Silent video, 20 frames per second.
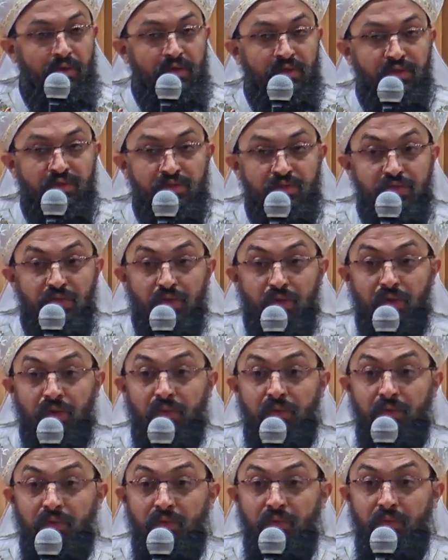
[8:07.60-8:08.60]

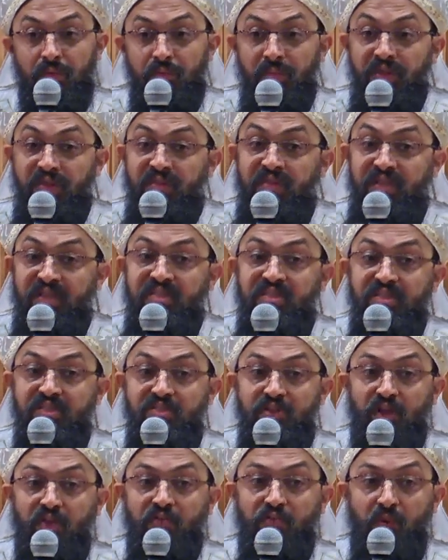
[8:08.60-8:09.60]
So, but this is
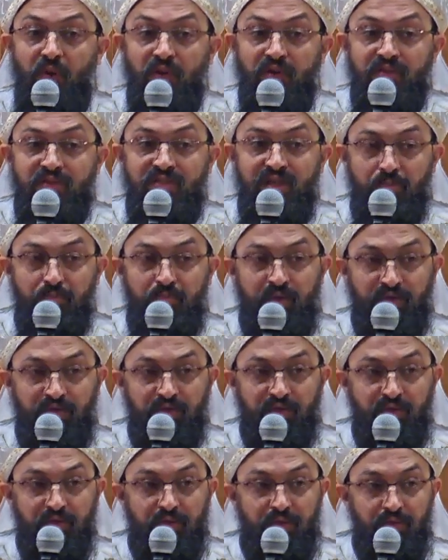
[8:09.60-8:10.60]
not what St.
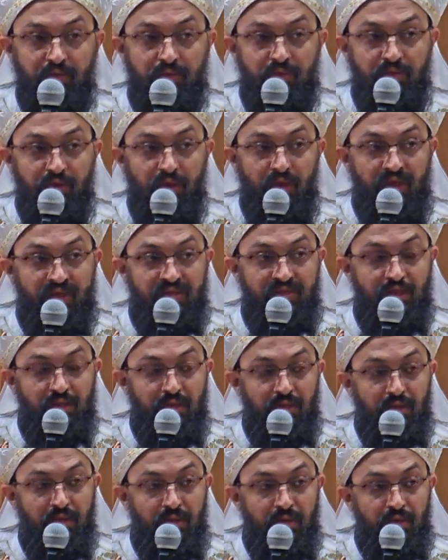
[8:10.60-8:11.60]
Peter has
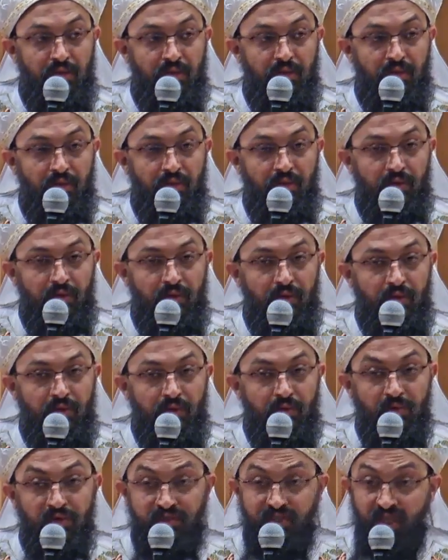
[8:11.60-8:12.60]
done.
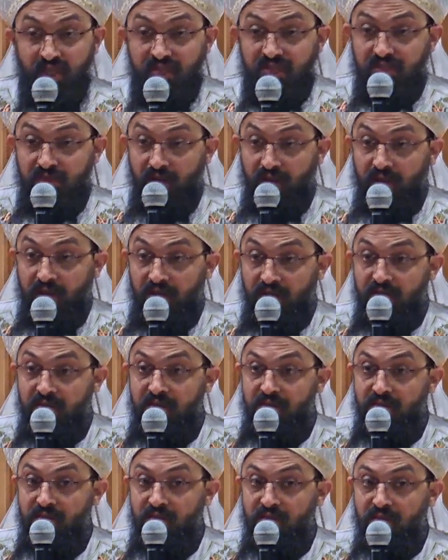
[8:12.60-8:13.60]
What he has done
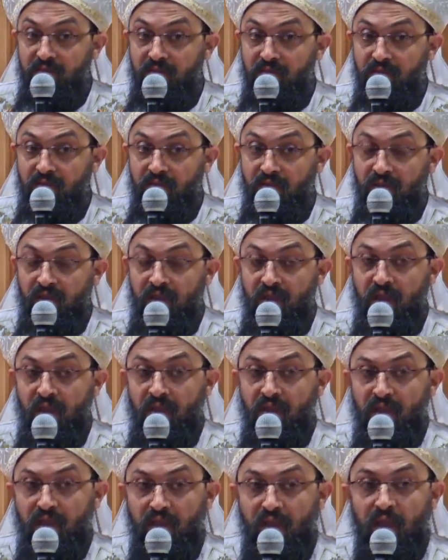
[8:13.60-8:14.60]
is,
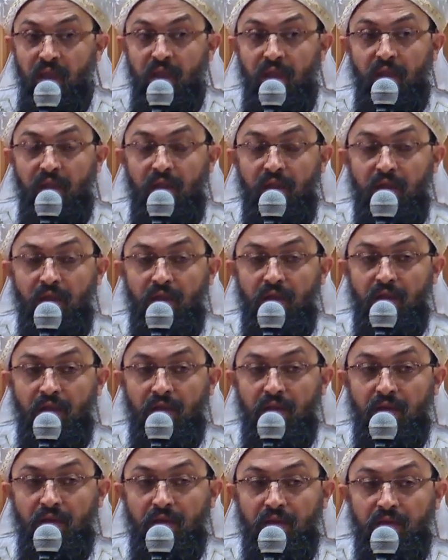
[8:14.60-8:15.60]
he
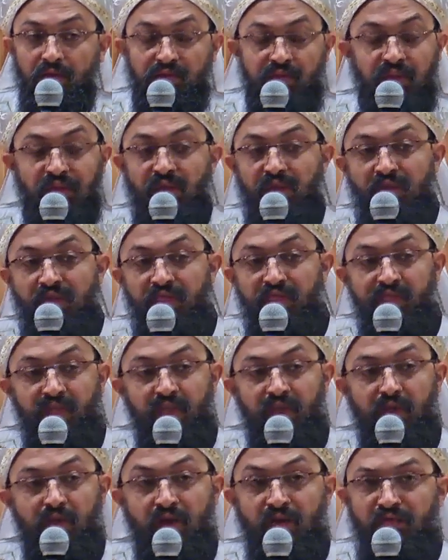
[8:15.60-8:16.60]
didn't
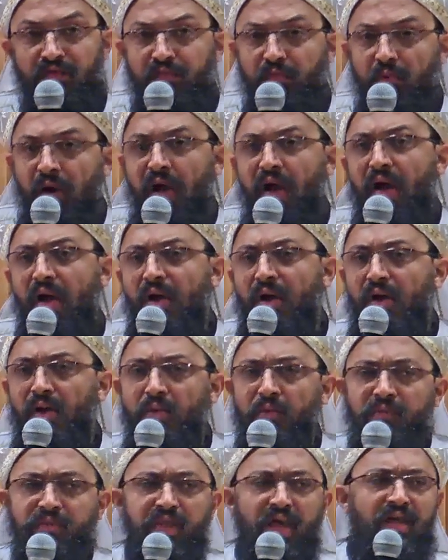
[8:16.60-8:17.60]
think of,
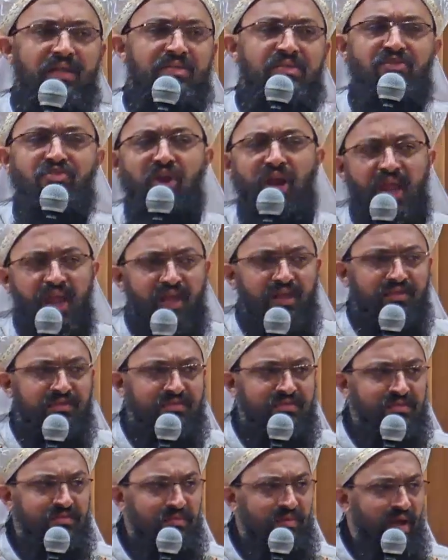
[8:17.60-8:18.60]
wow, that's
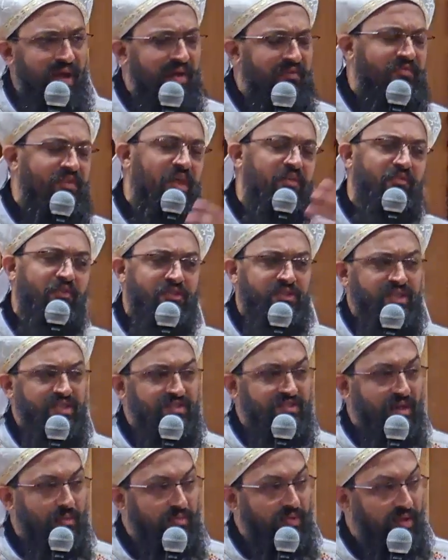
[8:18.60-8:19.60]
great, I've never seen
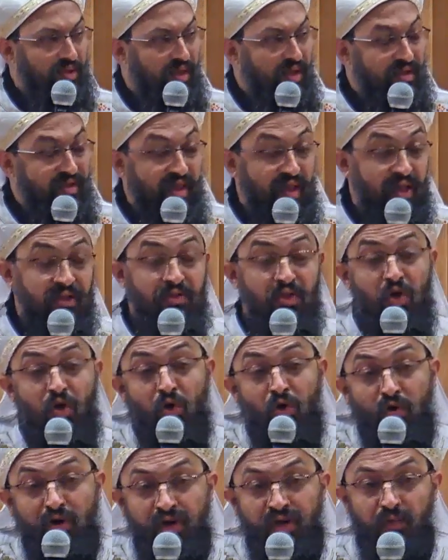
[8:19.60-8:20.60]
something like that.
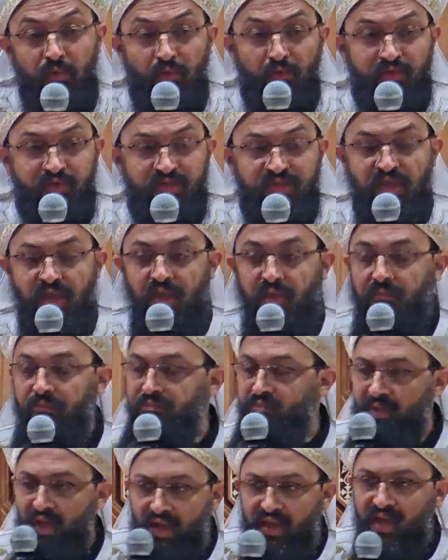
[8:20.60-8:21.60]
Or he would
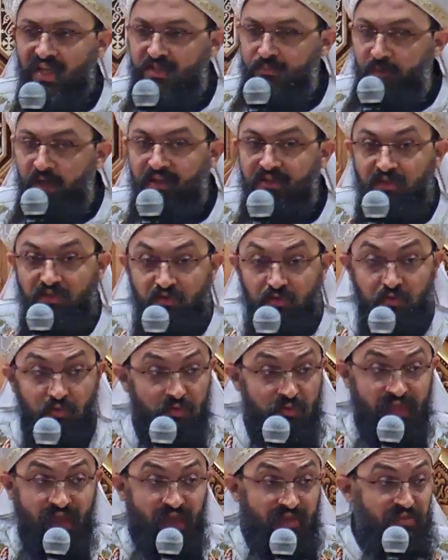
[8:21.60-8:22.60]
say, I expected you to
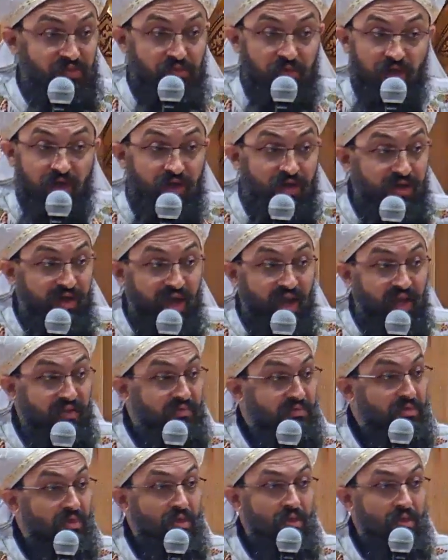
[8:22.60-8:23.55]
do that, you're a great,